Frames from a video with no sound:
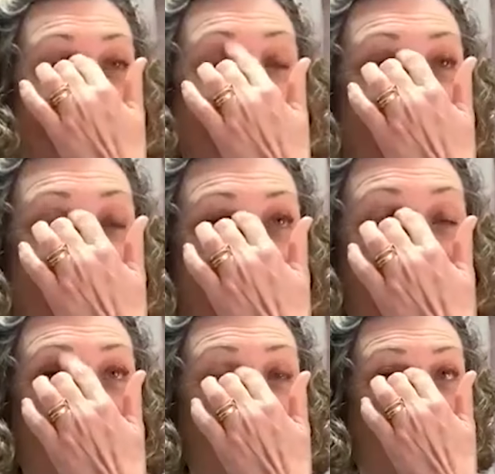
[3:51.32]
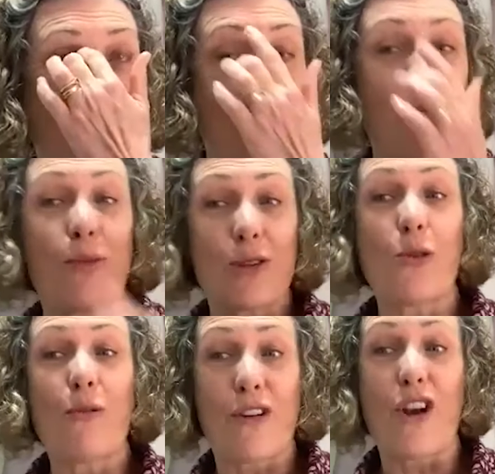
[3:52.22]
This, the, the shop was
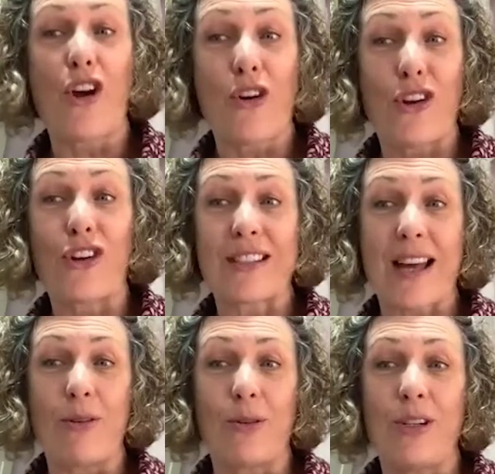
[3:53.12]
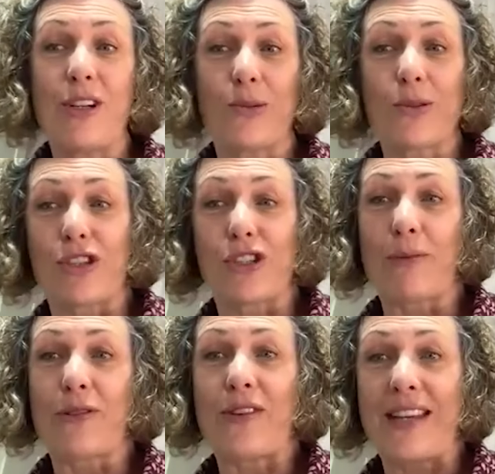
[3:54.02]
open for a long, long time. We only closed the
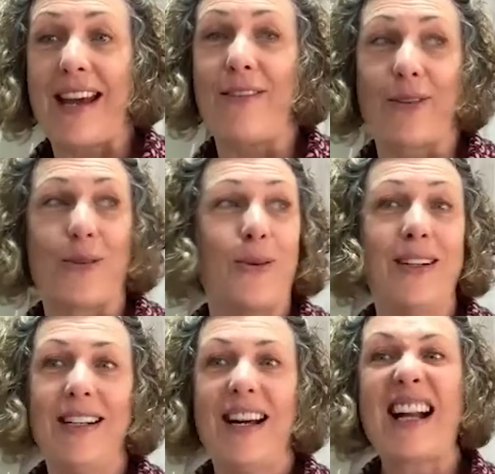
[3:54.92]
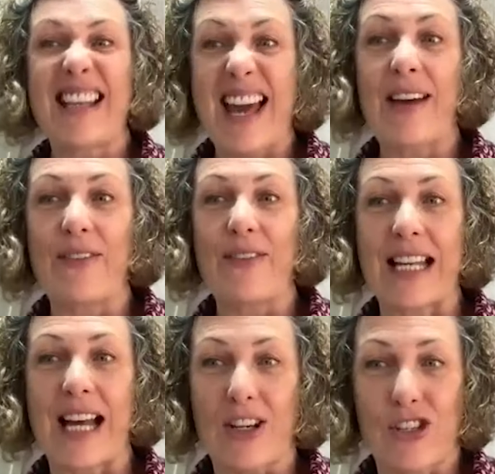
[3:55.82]
shop three years ago. And heck of a
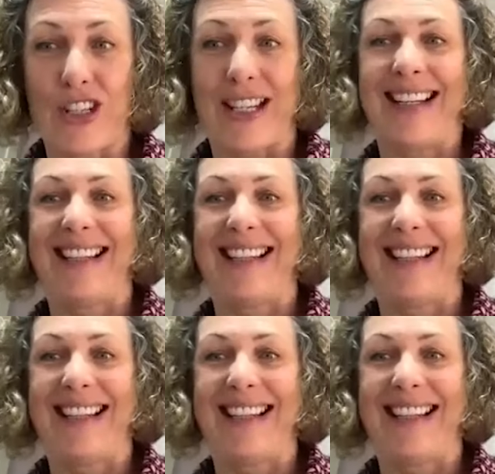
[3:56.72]
stash.